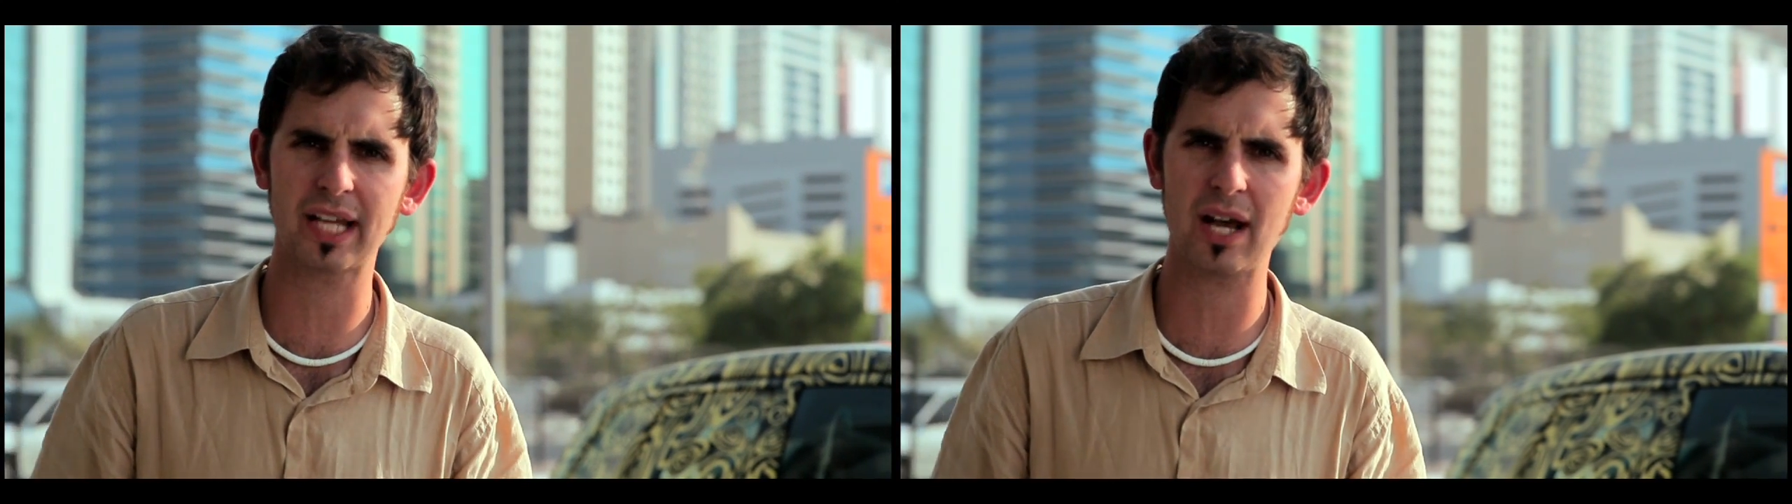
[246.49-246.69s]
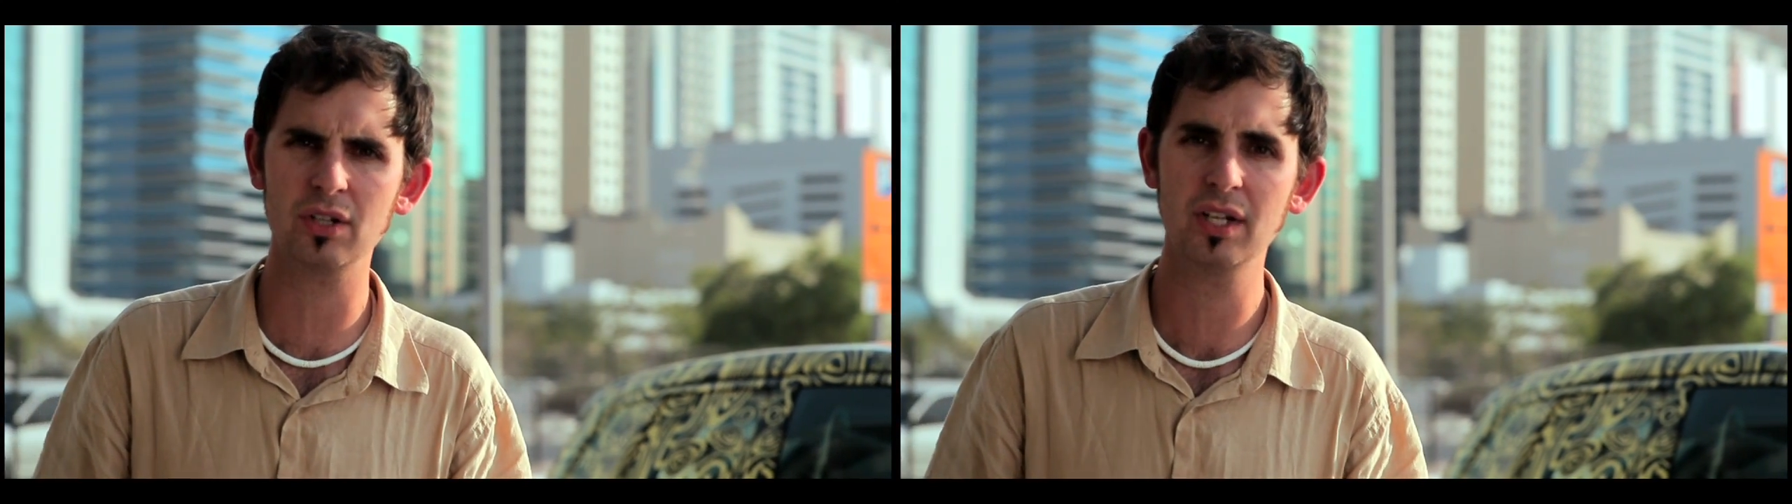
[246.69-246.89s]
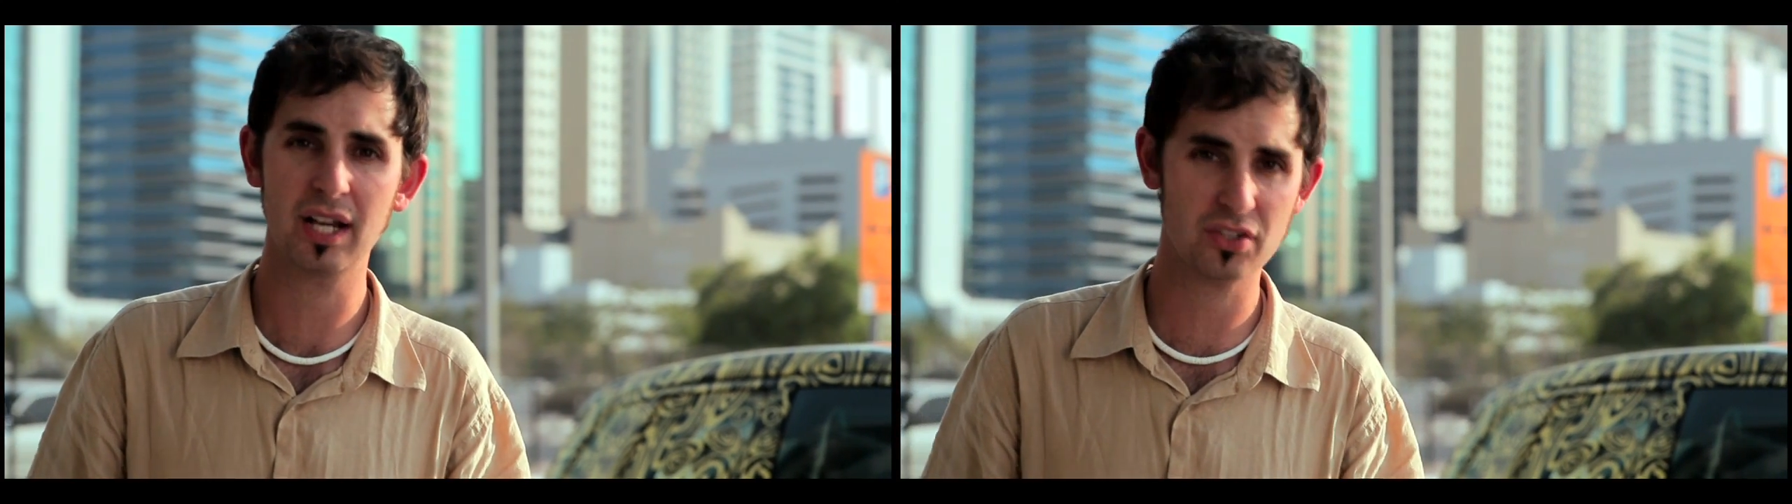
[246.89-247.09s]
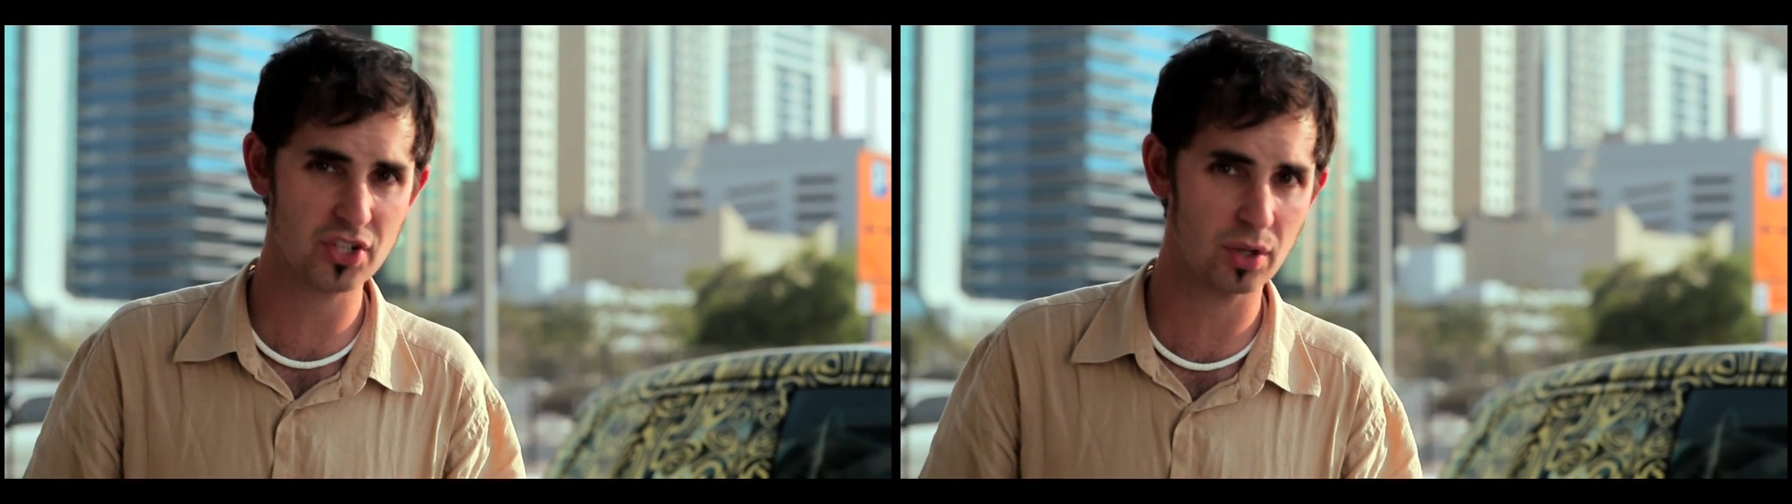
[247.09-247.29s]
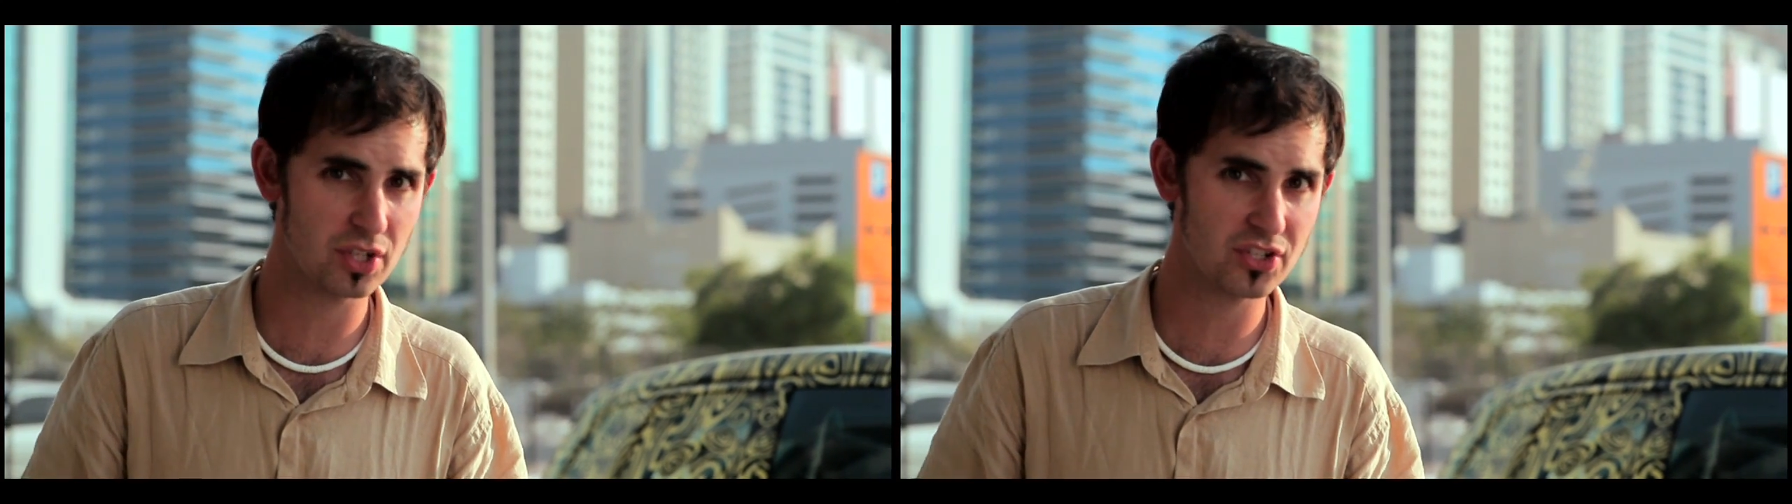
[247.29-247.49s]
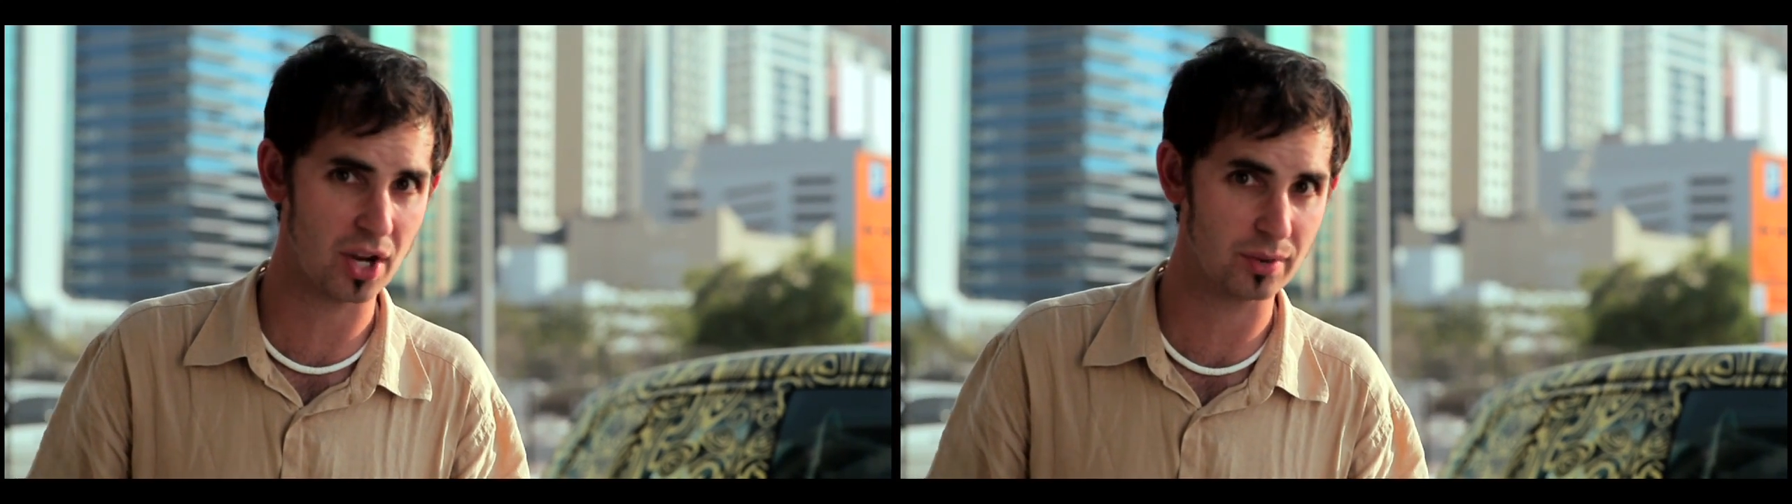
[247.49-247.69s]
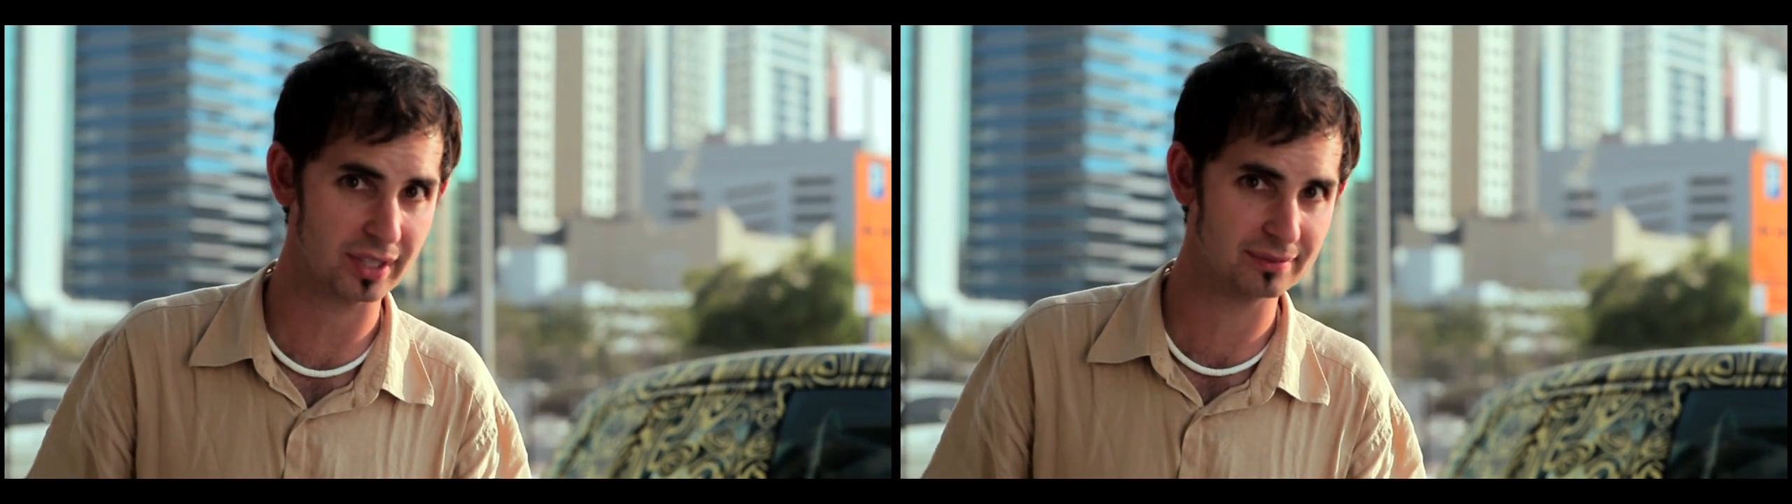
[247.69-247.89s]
Down and Solar Soak.